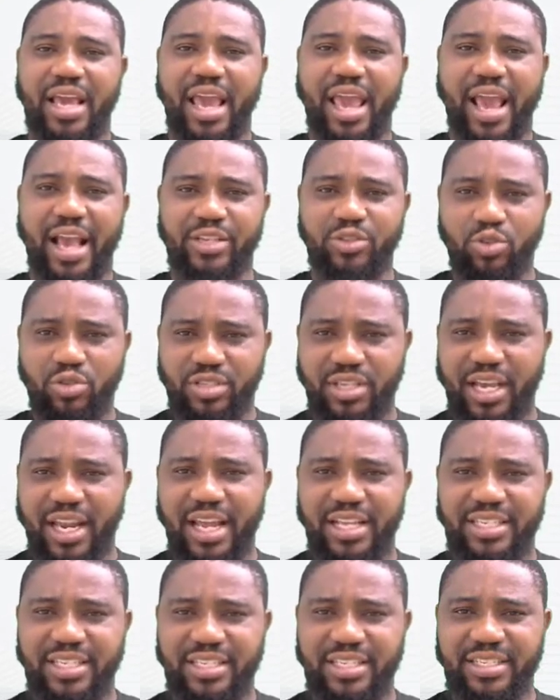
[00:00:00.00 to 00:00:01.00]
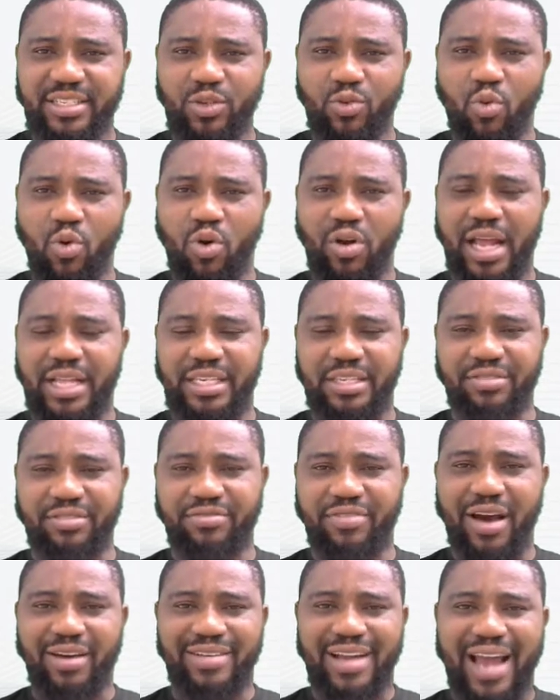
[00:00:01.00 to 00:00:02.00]
Exoskeleton is the one that is
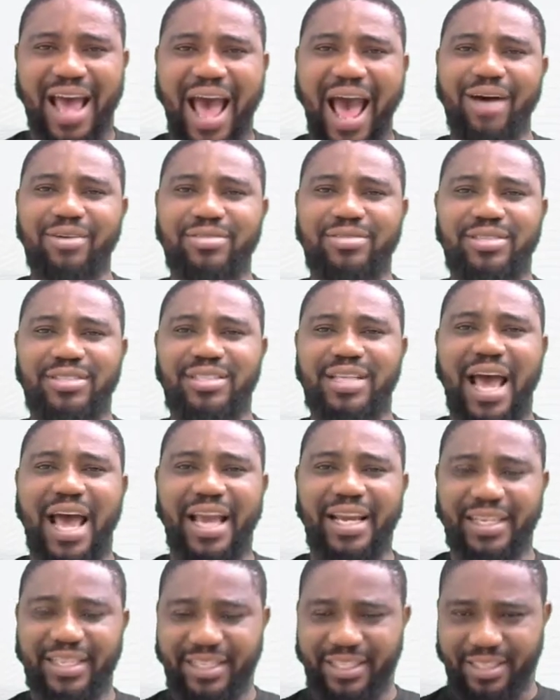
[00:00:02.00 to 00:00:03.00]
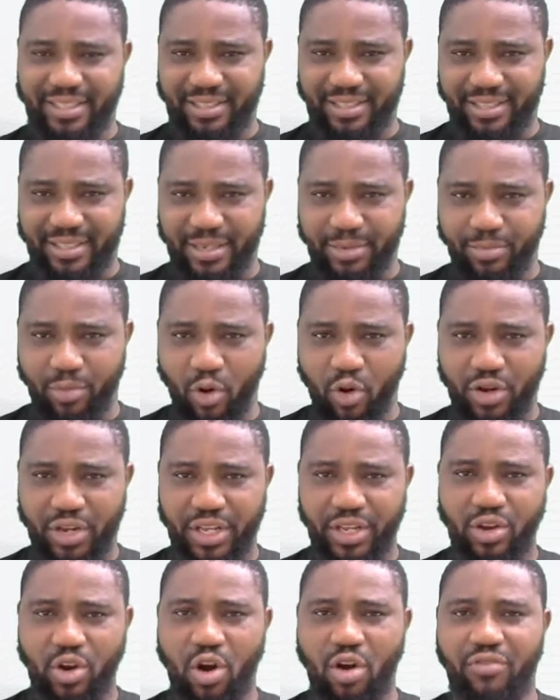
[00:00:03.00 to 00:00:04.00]
found outside the
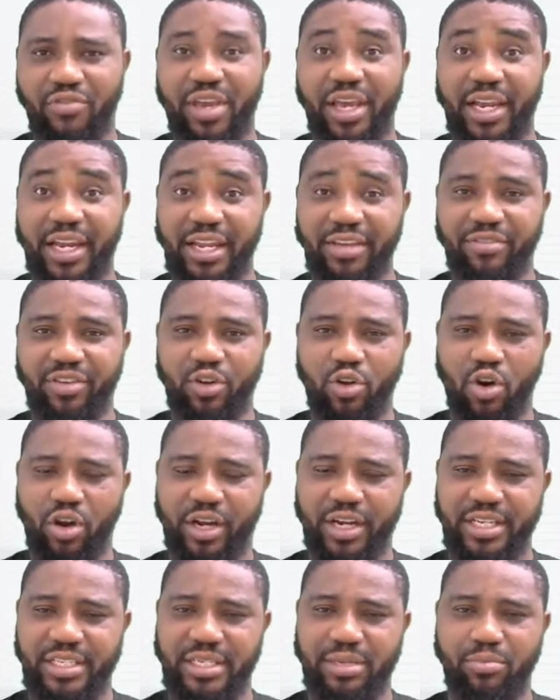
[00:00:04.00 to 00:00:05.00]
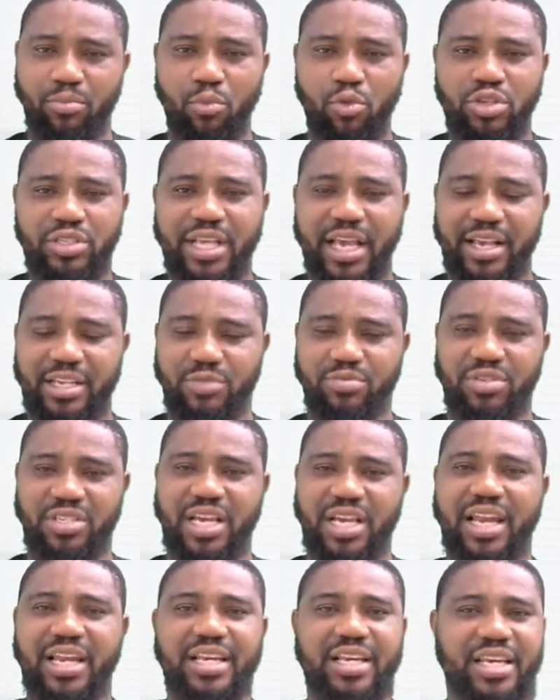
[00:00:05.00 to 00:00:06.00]
body of a living organism, most
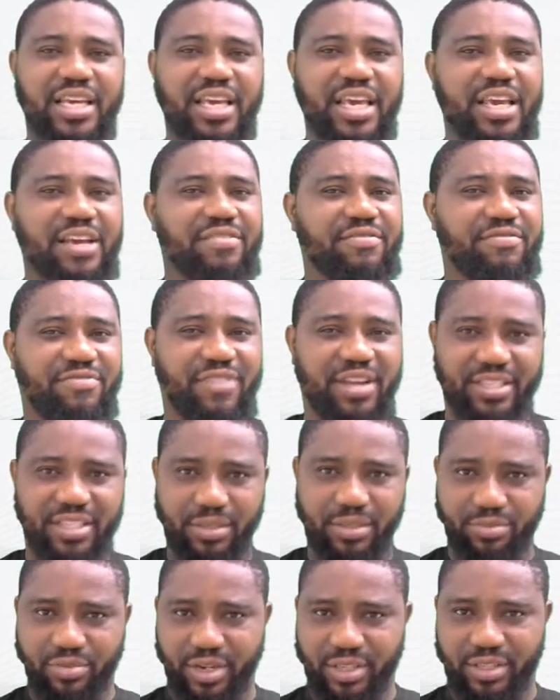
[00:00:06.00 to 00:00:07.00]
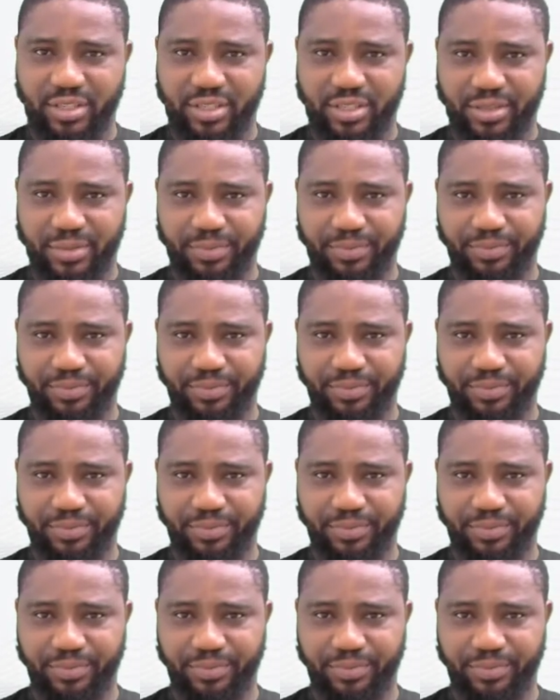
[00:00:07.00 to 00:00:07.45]
especially invertebrates.